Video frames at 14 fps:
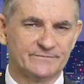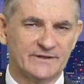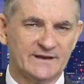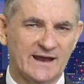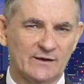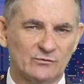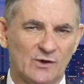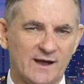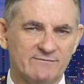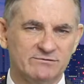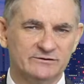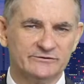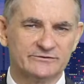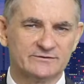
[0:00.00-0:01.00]
than our
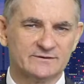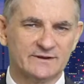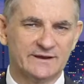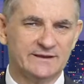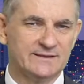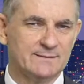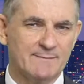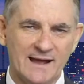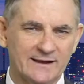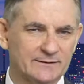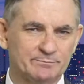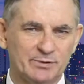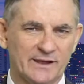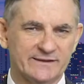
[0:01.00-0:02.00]
rivals in the
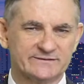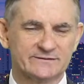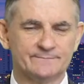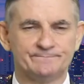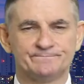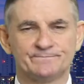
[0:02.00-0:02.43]
marketplace?